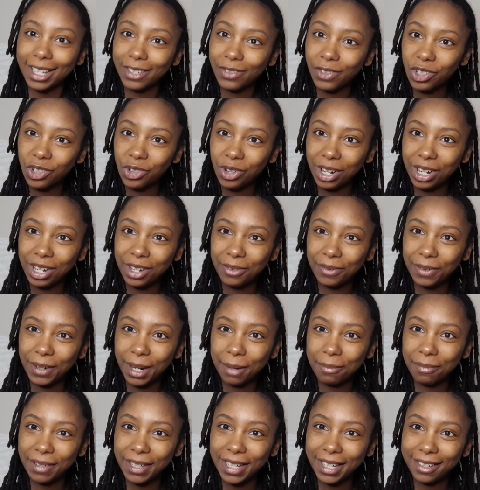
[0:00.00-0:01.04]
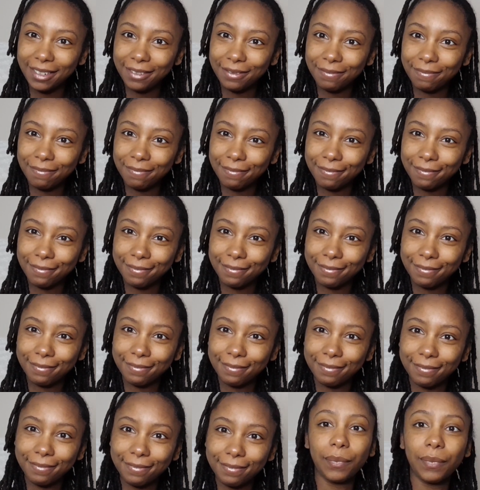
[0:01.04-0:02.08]
for joining the family.
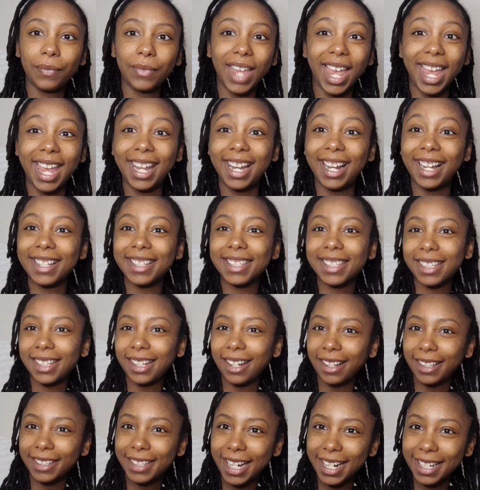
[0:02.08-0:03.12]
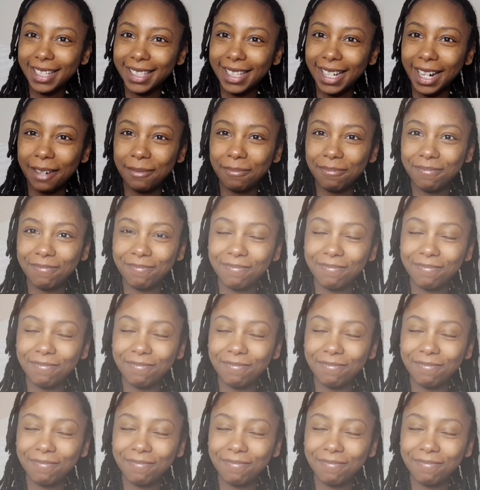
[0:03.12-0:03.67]
And I'll see y'all next time.